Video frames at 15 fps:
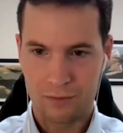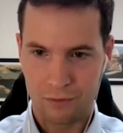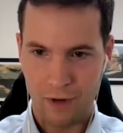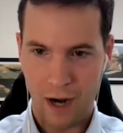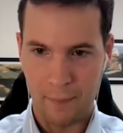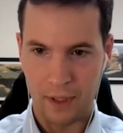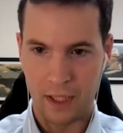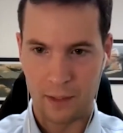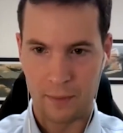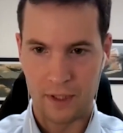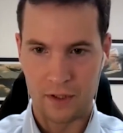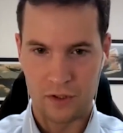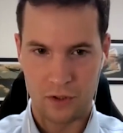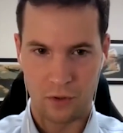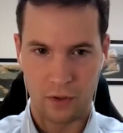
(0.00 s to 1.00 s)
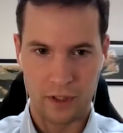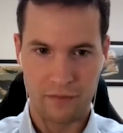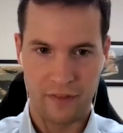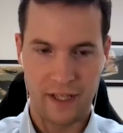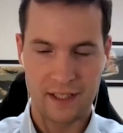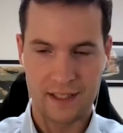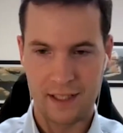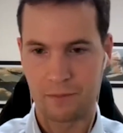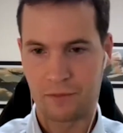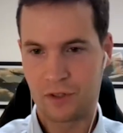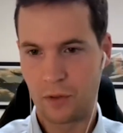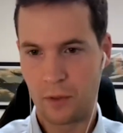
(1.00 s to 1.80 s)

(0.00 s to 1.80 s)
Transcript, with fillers: rapidly be destroyed if they attempt to